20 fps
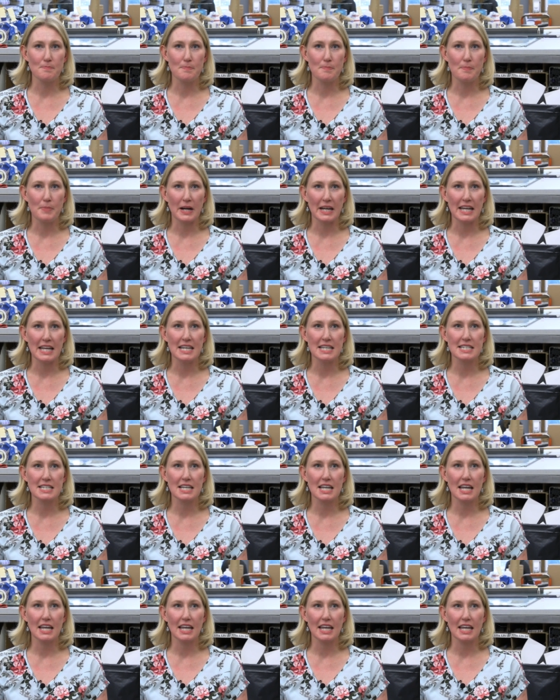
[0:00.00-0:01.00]
But
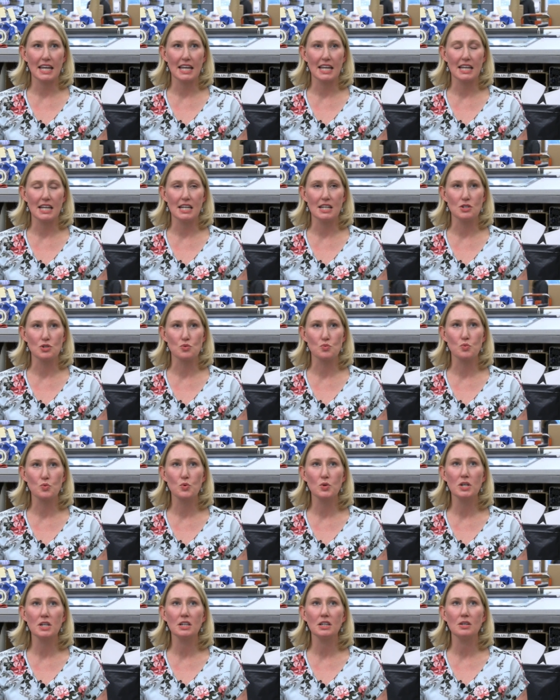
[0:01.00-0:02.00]
it is
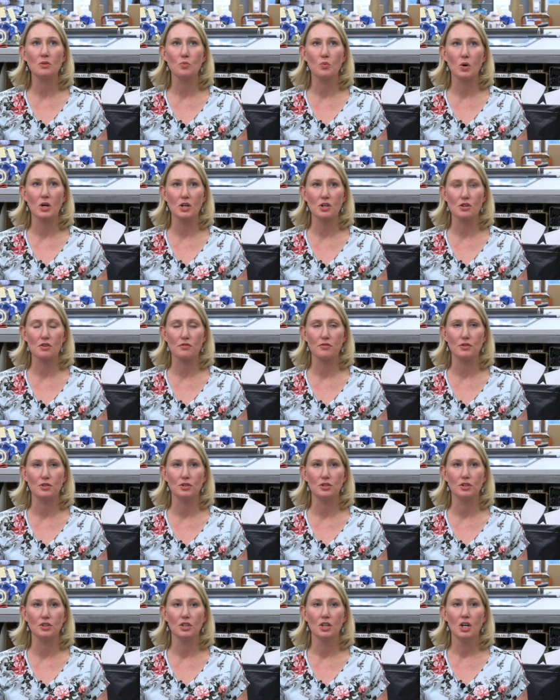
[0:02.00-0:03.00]
really
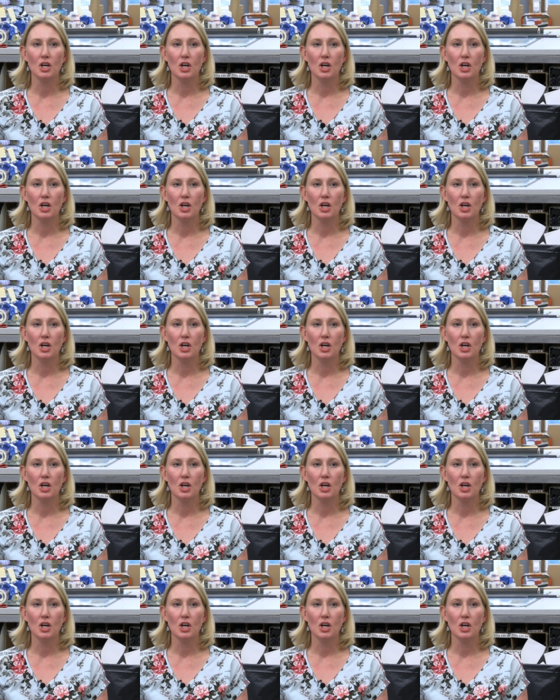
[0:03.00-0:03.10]
wonderful